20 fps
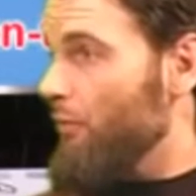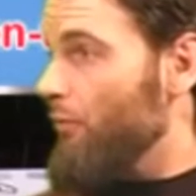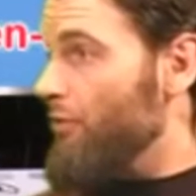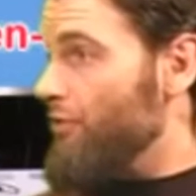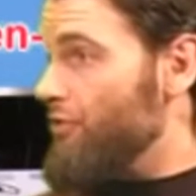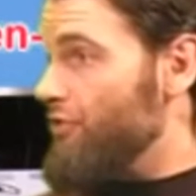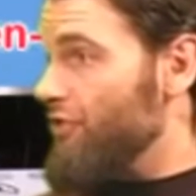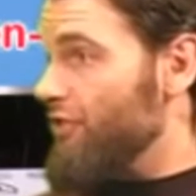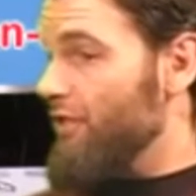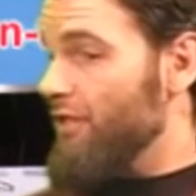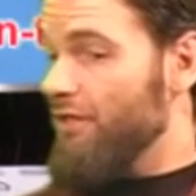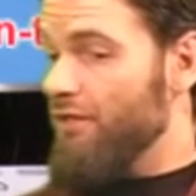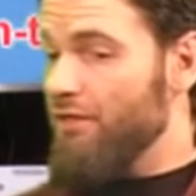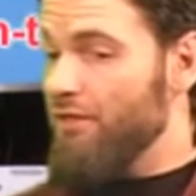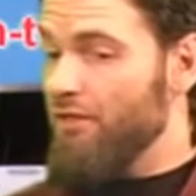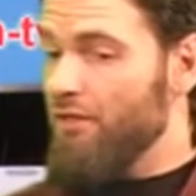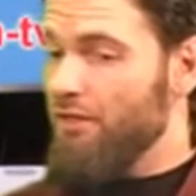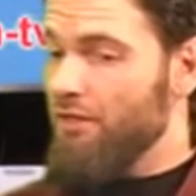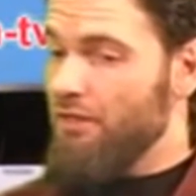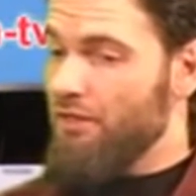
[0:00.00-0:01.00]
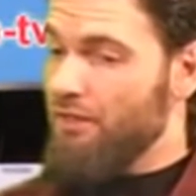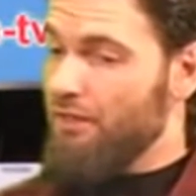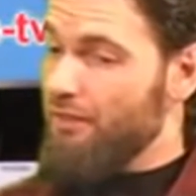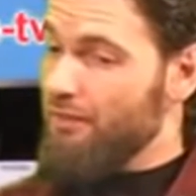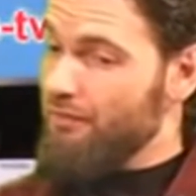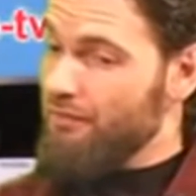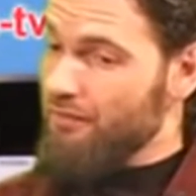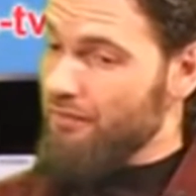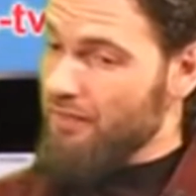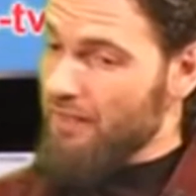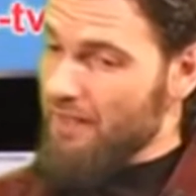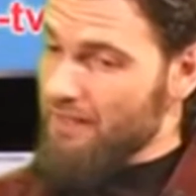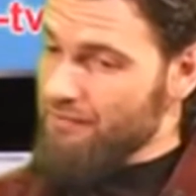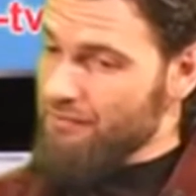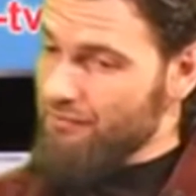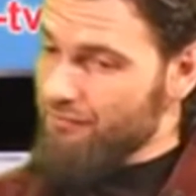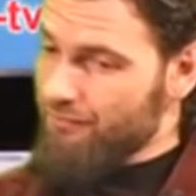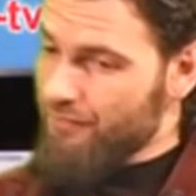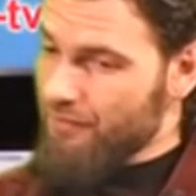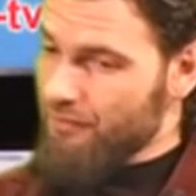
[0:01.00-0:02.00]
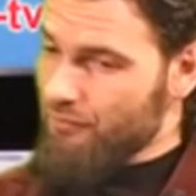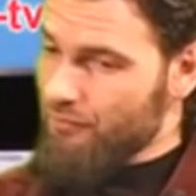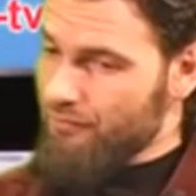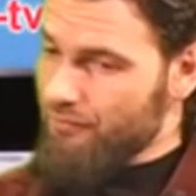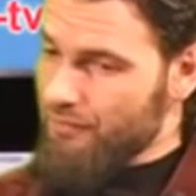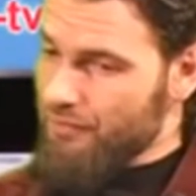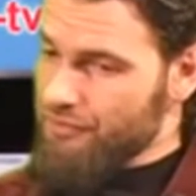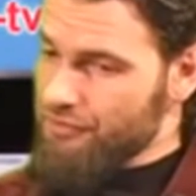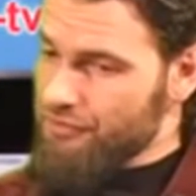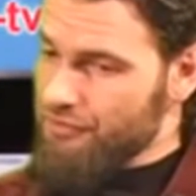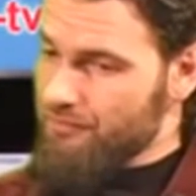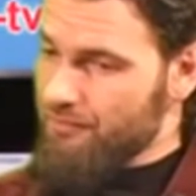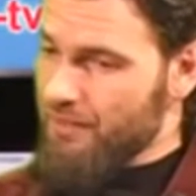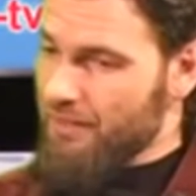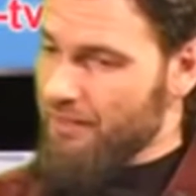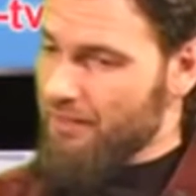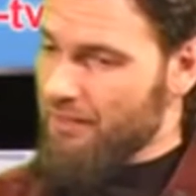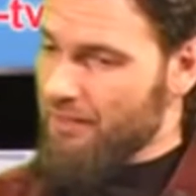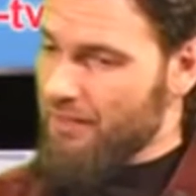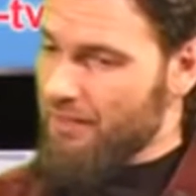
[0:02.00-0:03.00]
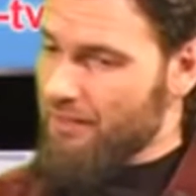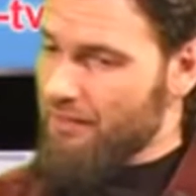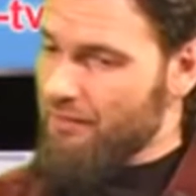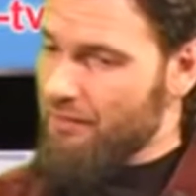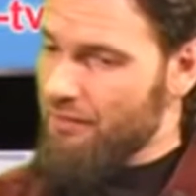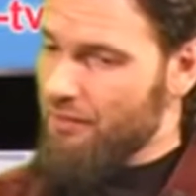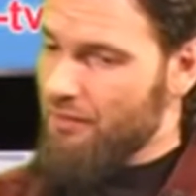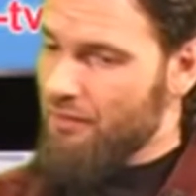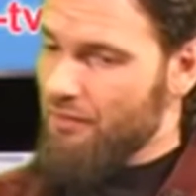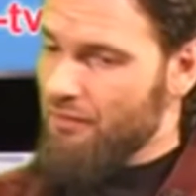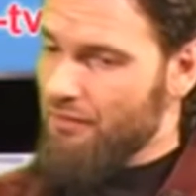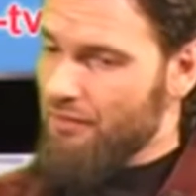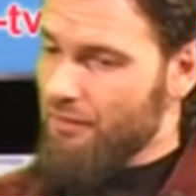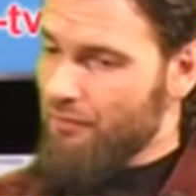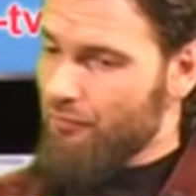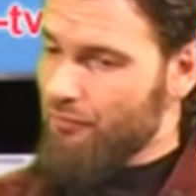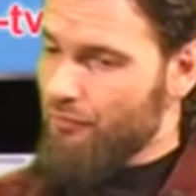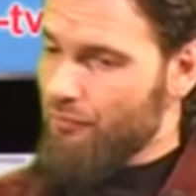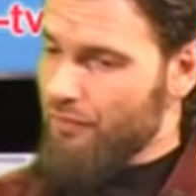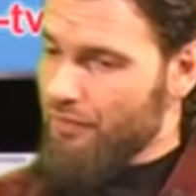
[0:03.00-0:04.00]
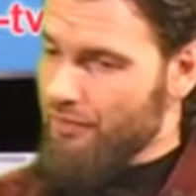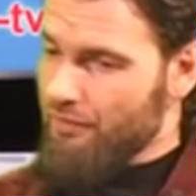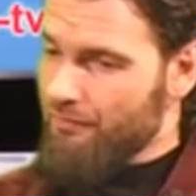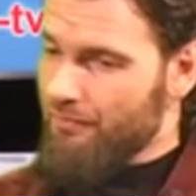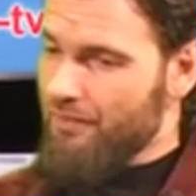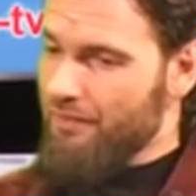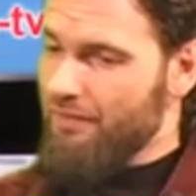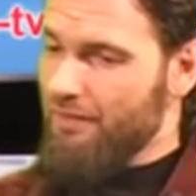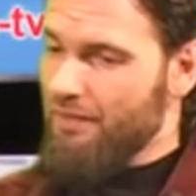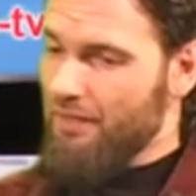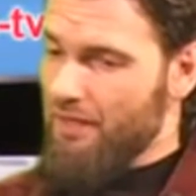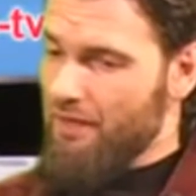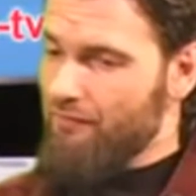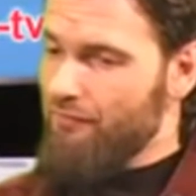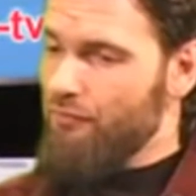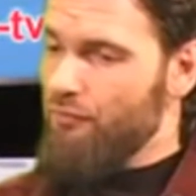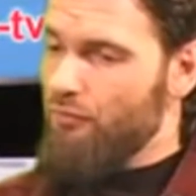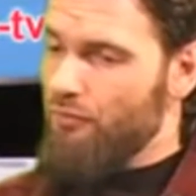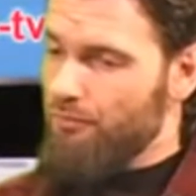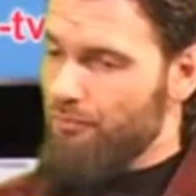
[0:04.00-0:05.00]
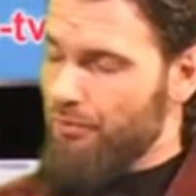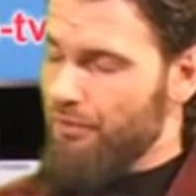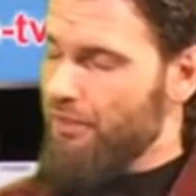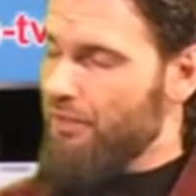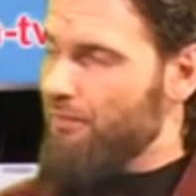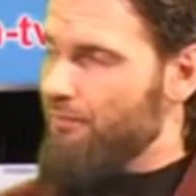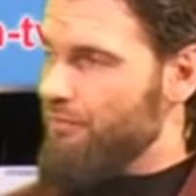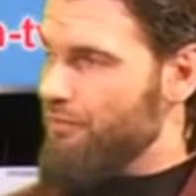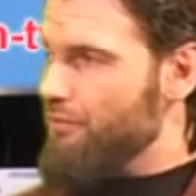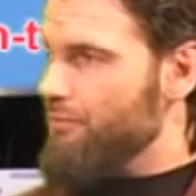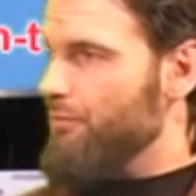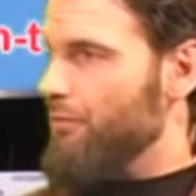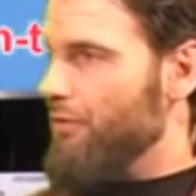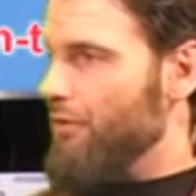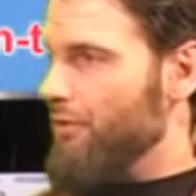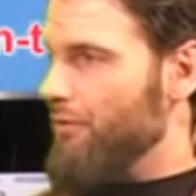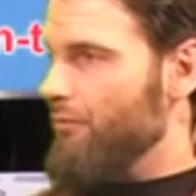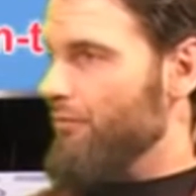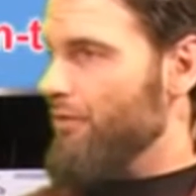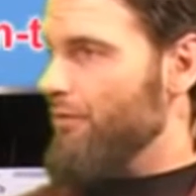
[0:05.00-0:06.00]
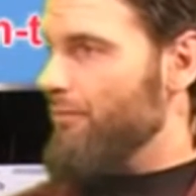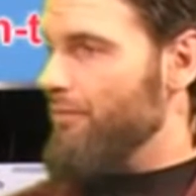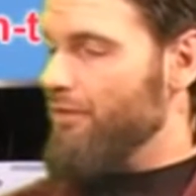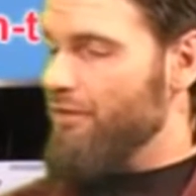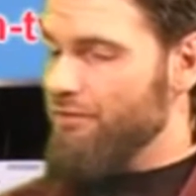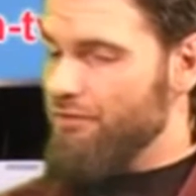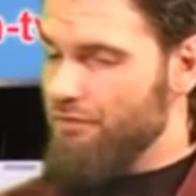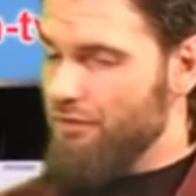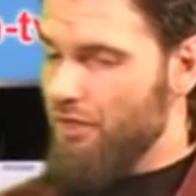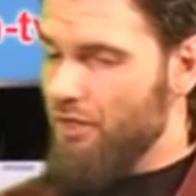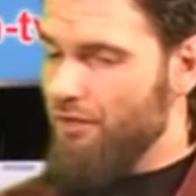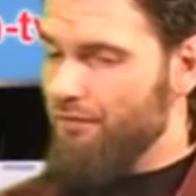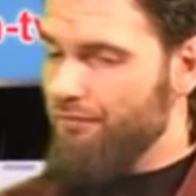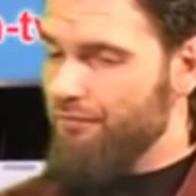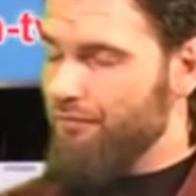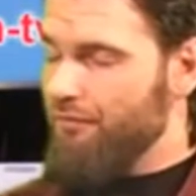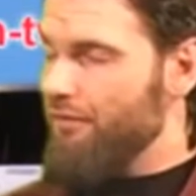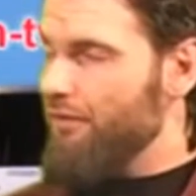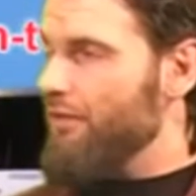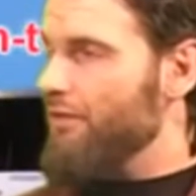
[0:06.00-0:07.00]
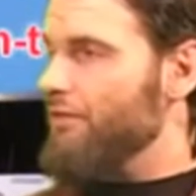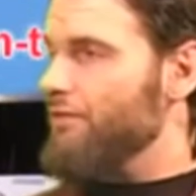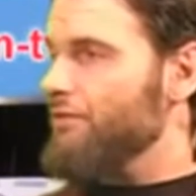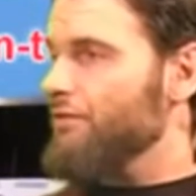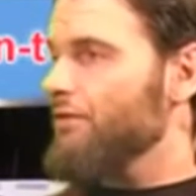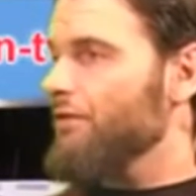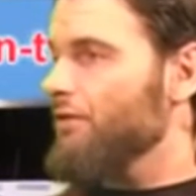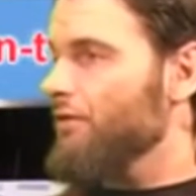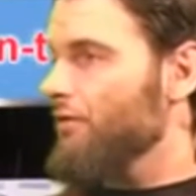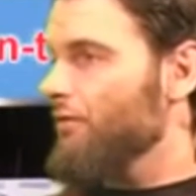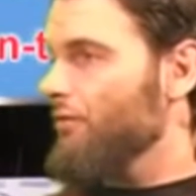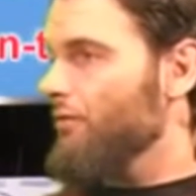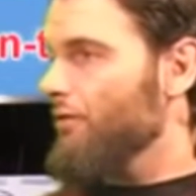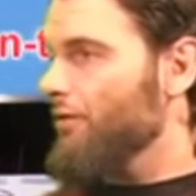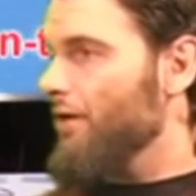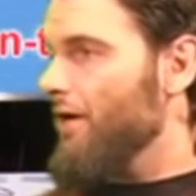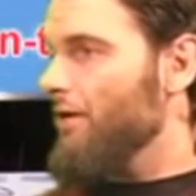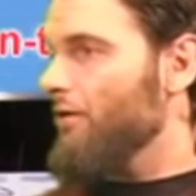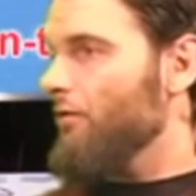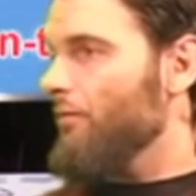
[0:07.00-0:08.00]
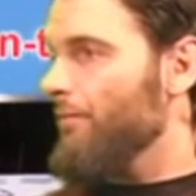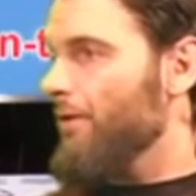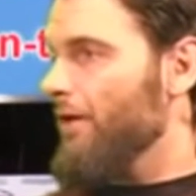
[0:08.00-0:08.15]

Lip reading: Which in the last and final revelation of mankind, that we recommend that everyone pick up this book and read, because the author is God Almighty.